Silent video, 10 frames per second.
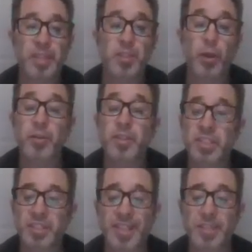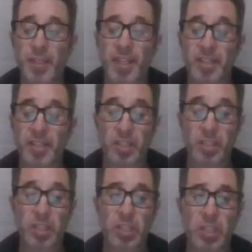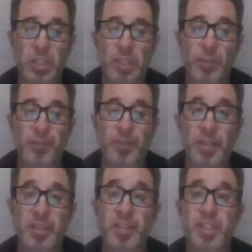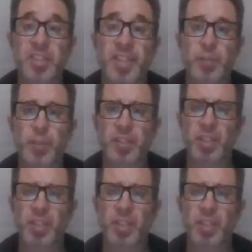Are there science behind it? Is it a science-based